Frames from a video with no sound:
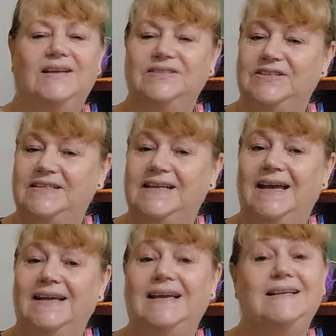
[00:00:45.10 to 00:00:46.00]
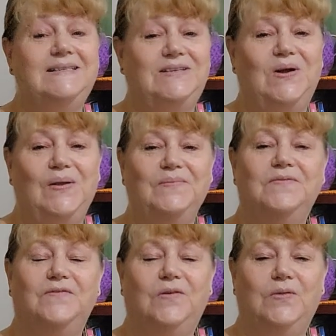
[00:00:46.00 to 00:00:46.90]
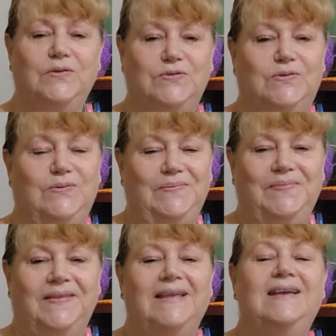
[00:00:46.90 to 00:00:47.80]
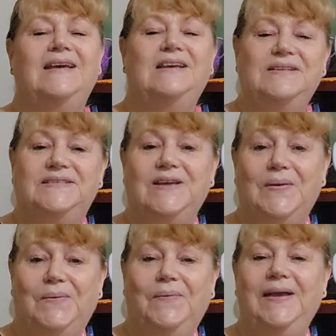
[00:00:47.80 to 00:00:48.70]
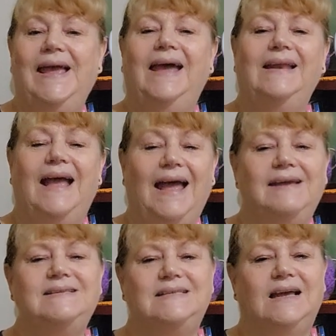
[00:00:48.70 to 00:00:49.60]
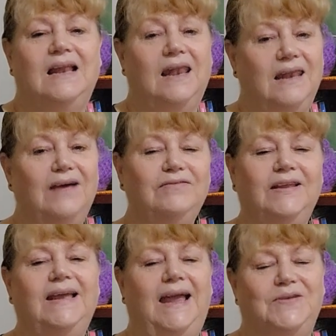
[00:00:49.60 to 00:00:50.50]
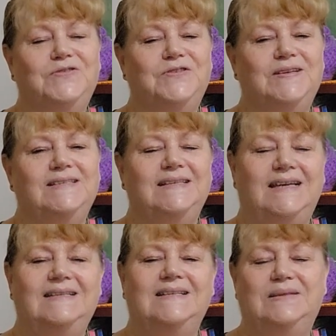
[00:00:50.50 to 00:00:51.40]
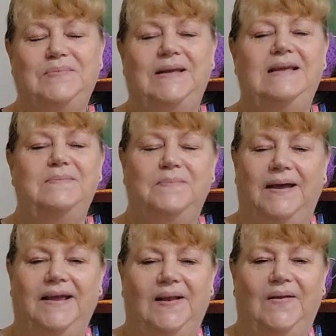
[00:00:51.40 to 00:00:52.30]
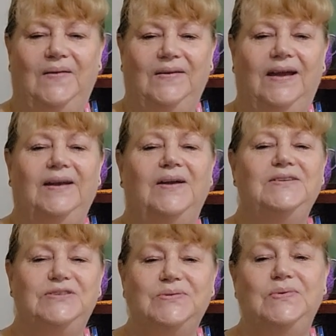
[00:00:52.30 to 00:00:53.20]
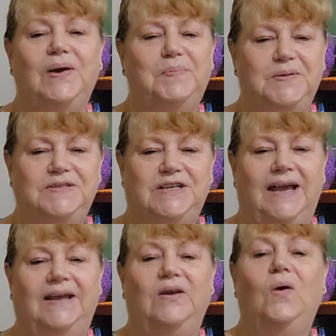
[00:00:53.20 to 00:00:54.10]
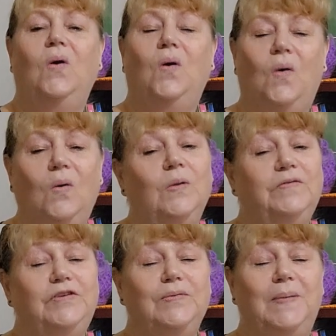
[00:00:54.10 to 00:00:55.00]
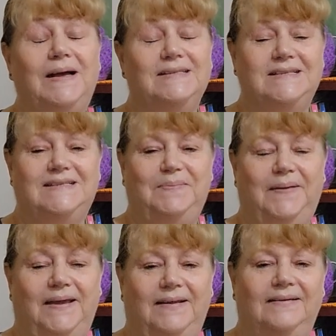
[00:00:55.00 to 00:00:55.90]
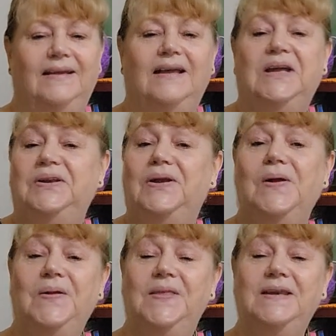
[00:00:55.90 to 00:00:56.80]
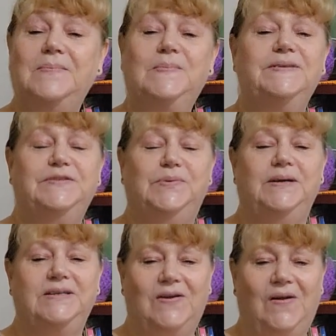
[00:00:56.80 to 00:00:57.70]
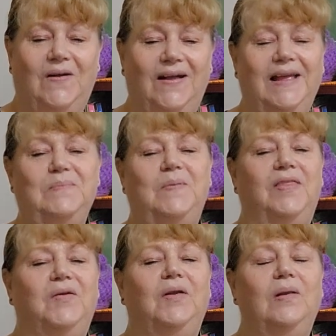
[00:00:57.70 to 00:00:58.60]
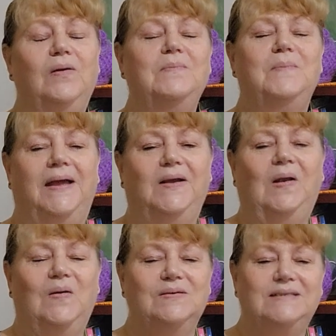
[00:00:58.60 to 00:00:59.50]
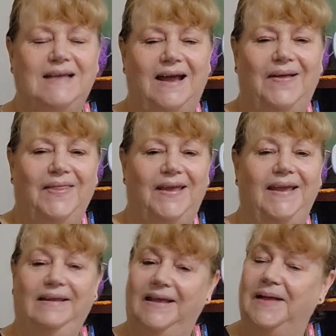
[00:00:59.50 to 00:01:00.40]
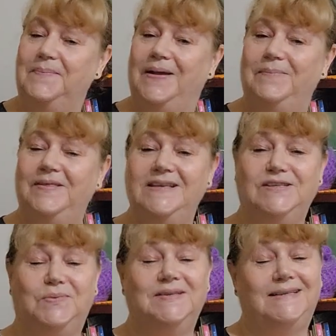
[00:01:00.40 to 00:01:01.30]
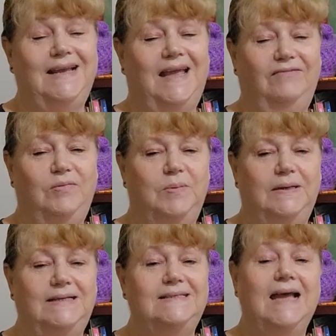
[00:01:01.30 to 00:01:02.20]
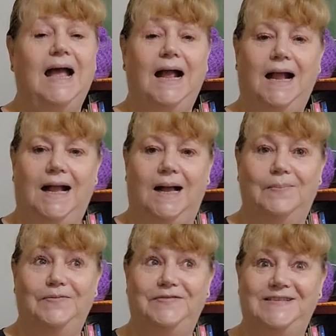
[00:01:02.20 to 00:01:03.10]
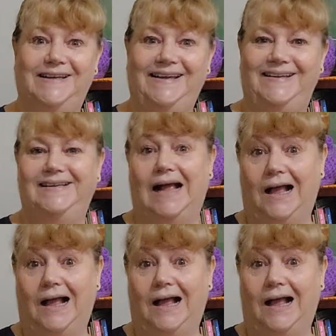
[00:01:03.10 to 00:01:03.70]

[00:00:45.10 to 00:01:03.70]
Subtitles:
So today it's time for the draw. So we had 8 lovely entries into the mini make along, and I do appreciate all of you participating. No, the numbers weren't high, but there are a lot of make alongs out there, and maybe this wasn't everybody's cup of tea.